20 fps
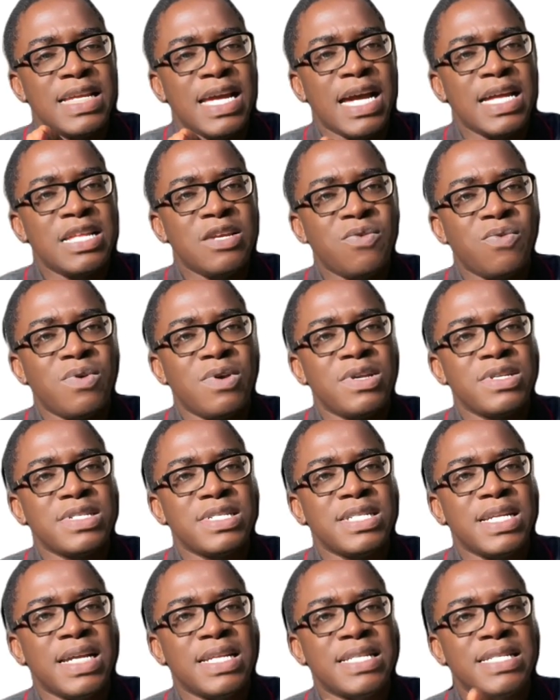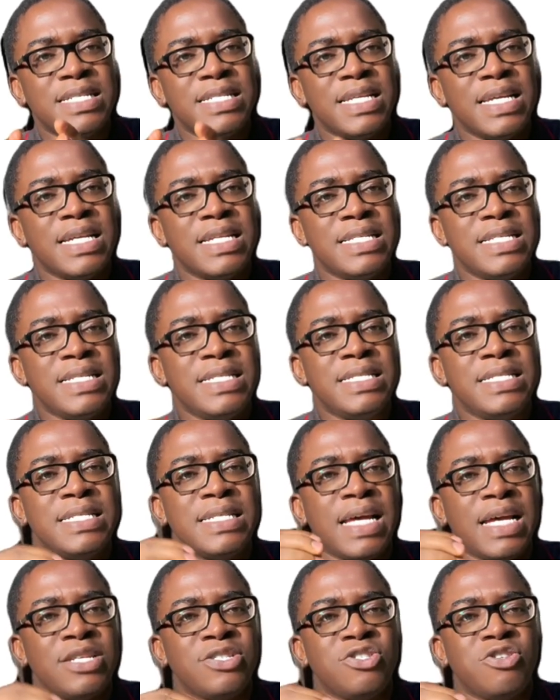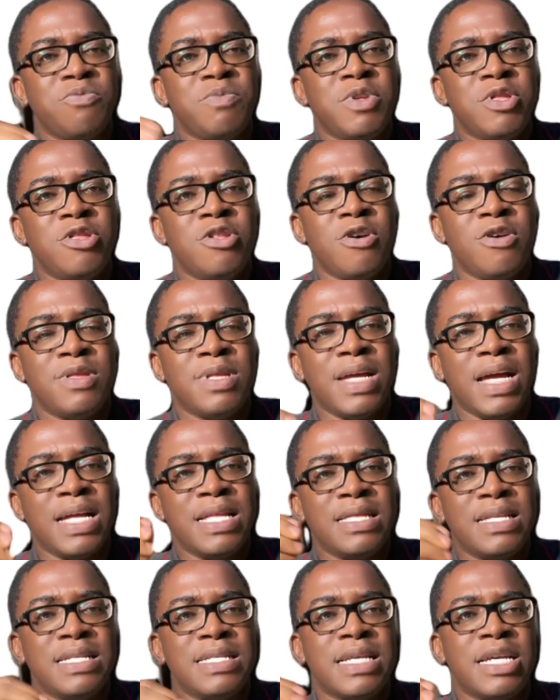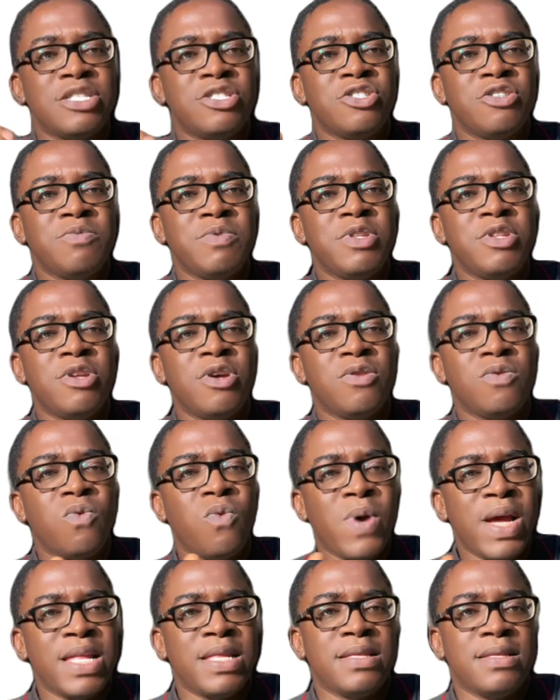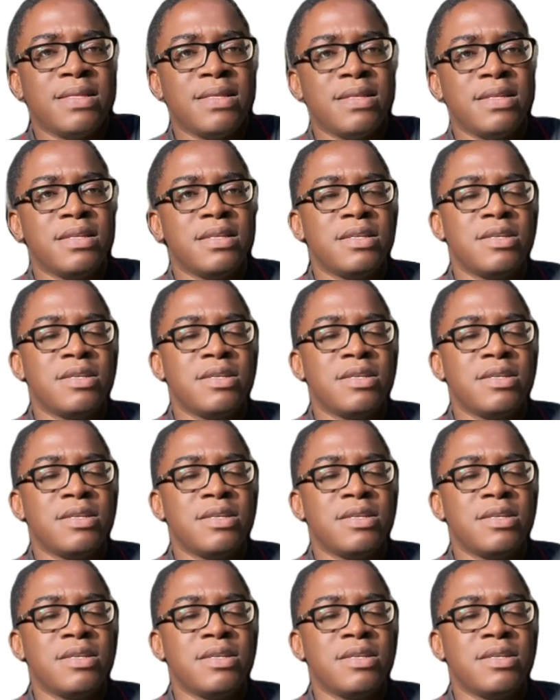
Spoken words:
They are the ones that say this has to be done and this has to be done when.